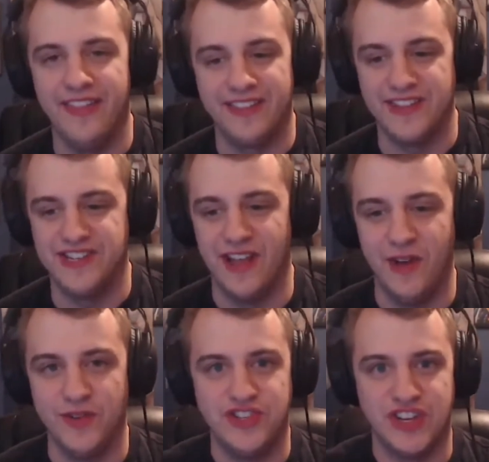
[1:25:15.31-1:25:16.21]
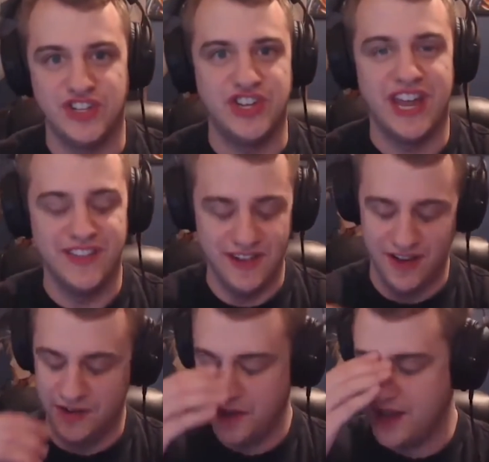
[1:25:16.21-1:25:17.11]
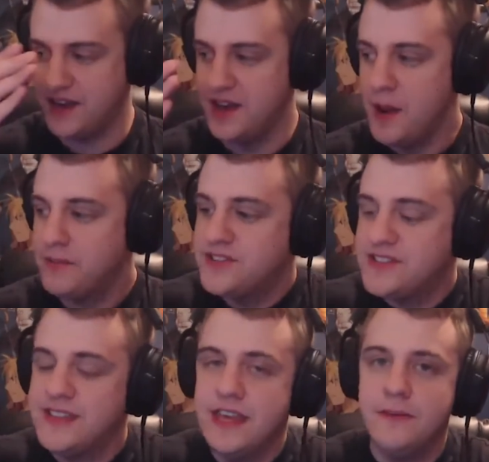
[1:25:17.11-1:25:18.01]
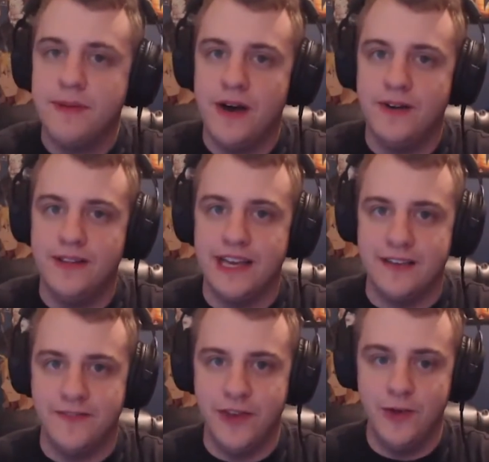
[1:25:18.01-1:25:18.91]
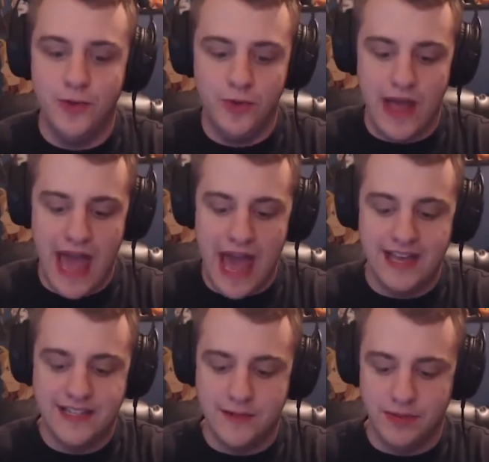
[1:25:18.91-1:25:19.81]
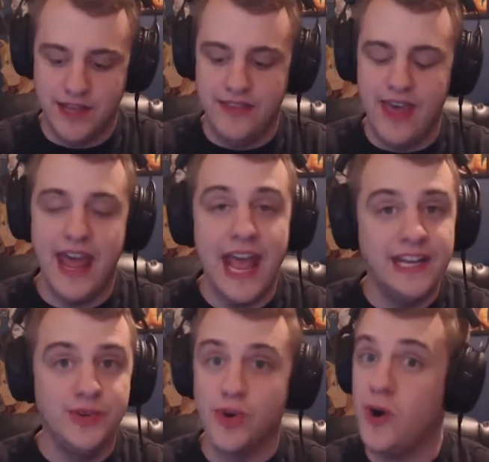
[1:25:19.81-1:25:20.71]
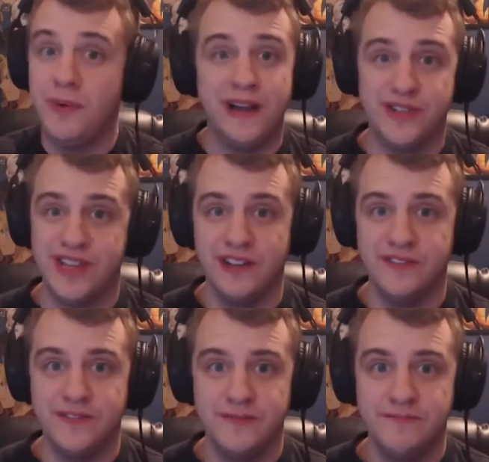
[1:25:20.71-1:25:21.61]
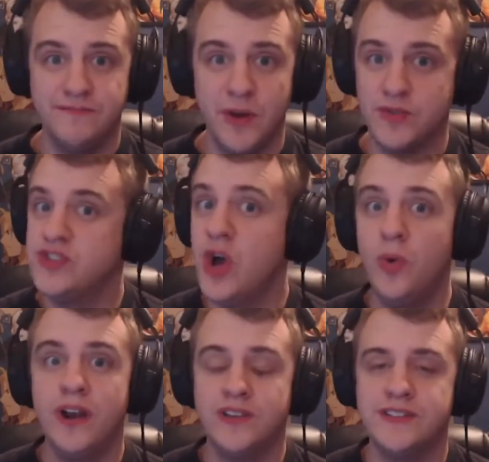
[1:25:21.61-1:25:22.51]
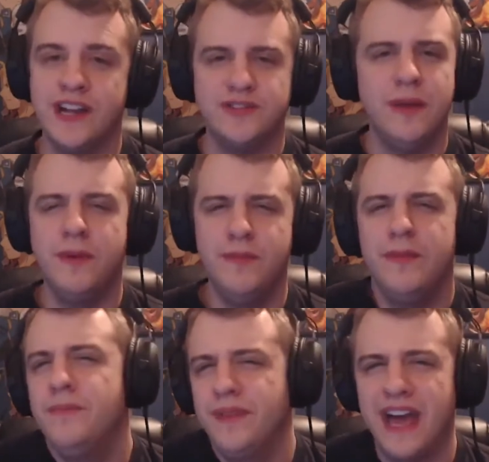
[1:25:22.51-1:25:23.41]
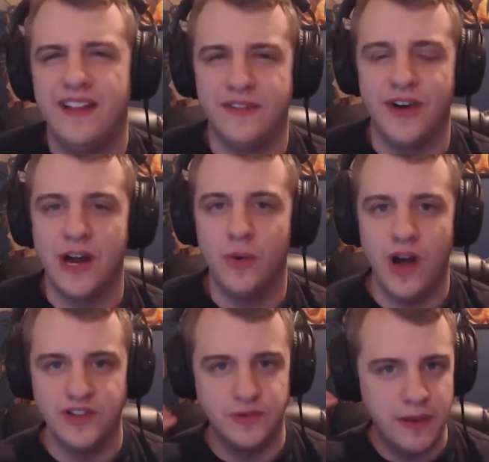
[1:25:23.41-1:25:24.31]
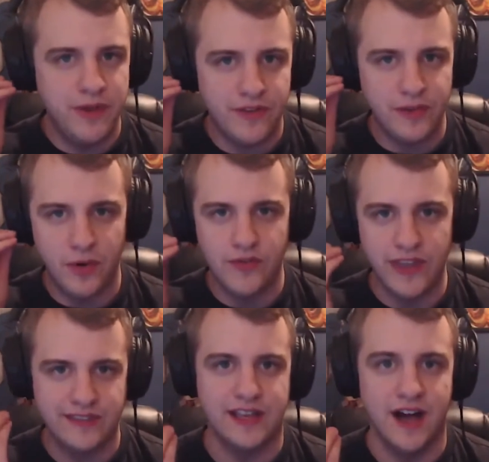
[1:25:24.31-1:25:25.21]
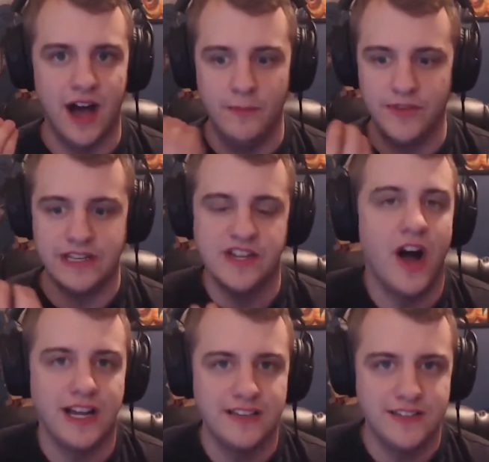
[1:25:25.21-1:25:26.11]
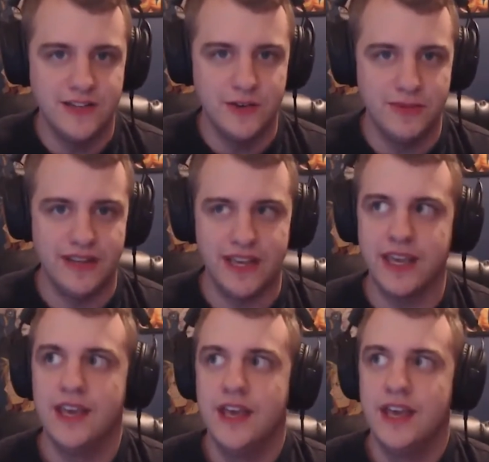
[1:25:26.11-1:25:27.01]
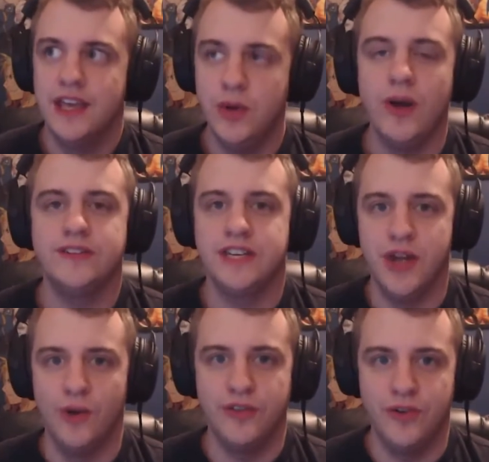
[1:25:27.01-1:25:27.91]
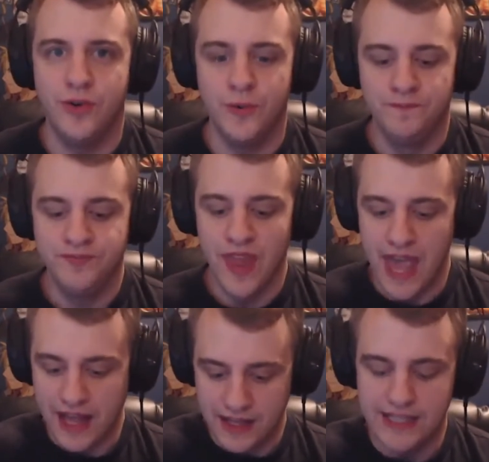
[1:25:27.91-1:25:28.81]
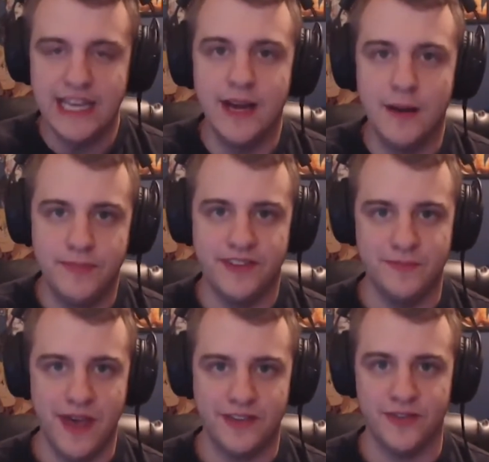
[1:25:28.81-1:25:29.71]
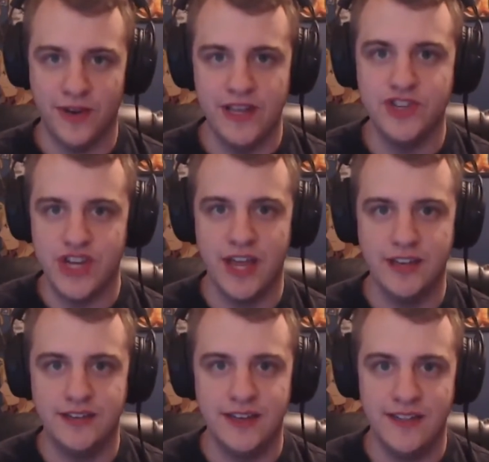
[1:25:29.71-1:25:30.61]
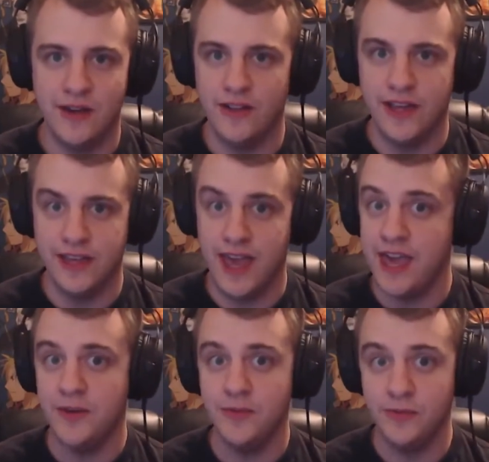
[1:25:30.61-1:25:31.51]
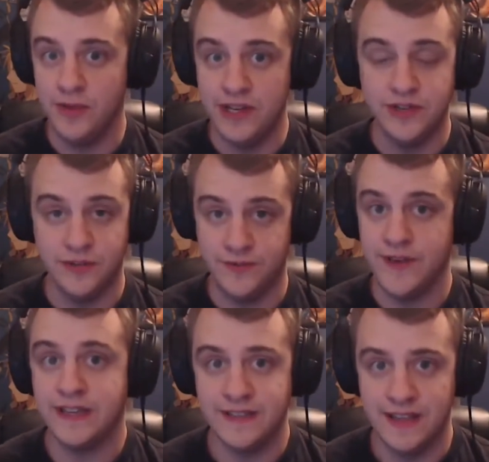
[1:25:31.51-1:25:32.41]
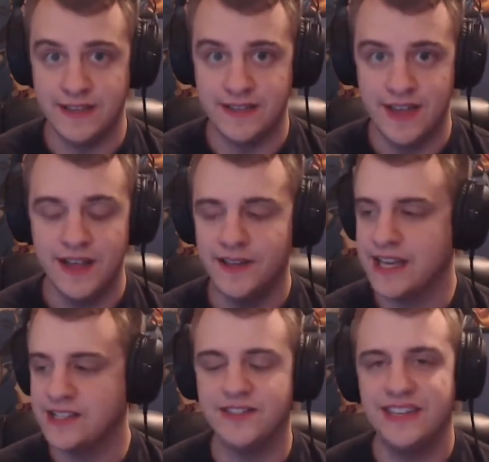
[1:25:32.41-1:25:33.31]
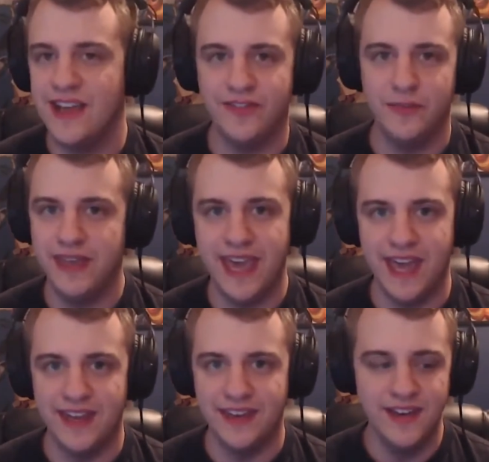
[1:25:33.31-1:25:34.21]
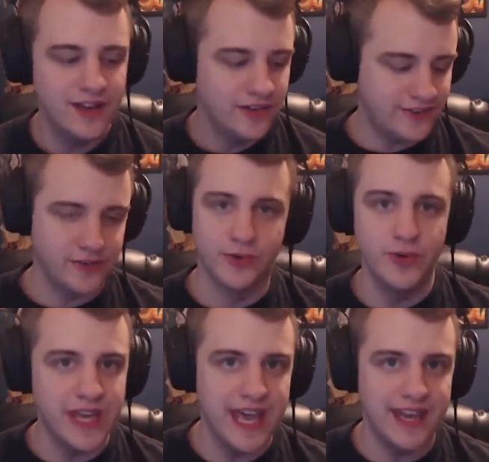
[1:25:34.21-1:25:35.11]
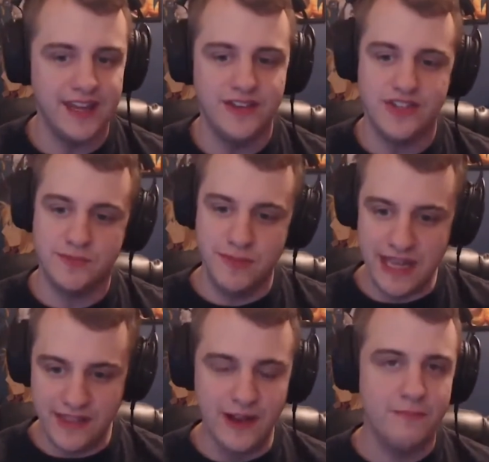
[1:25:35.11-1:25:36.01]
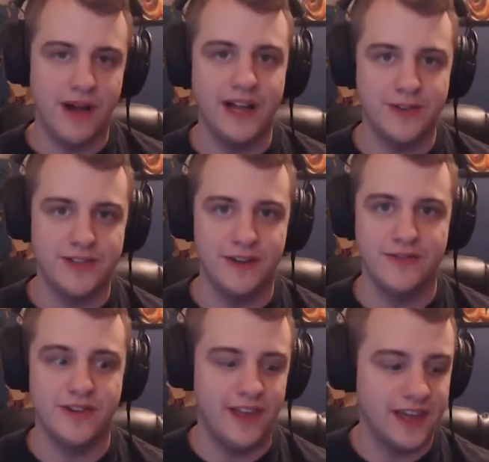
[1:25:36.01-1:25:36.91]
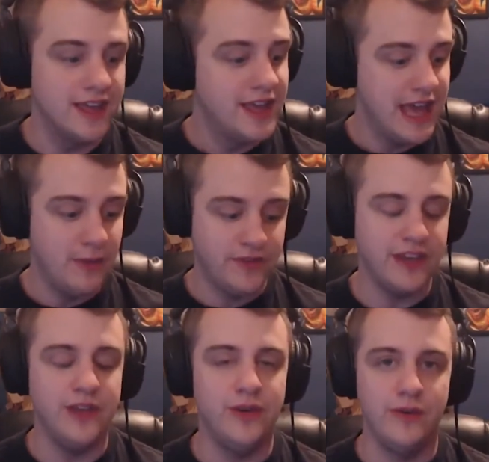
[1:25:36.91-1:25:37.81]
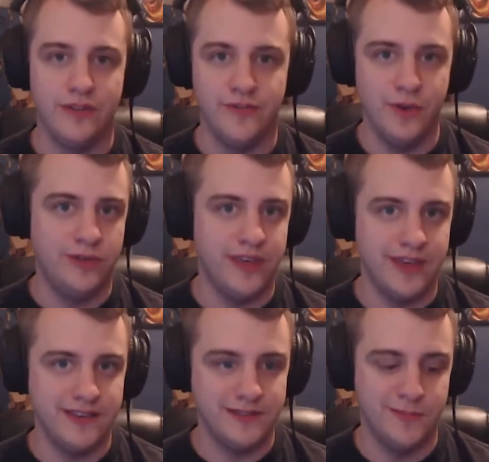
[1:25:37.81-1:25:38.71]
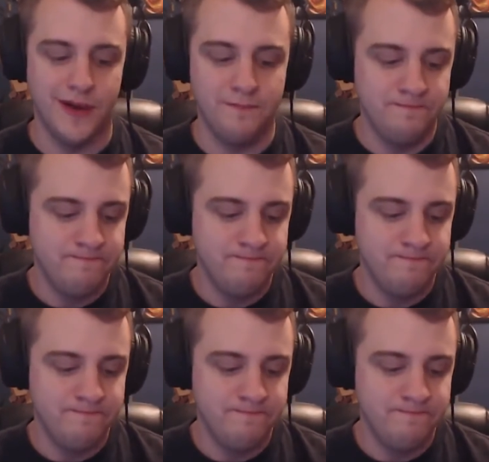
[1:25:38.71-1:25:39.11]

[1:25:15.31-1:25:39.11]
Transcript: like the Jello, and she's like shaking. Oh my god! But just think about like if you had to play that and you were all by yourself. There was no one else to talk to. Maybe kind of like Firewatch, so maybe you have someone over like the comms like talking to you, but like you had to go through and clean up this mess for InGen, and they're like, "Hey, we need you to fix this." Like it doesn't have to be canon. Screw canon. Just be in there by yourself, and they're like, "Hey, we sent you in with a few things, but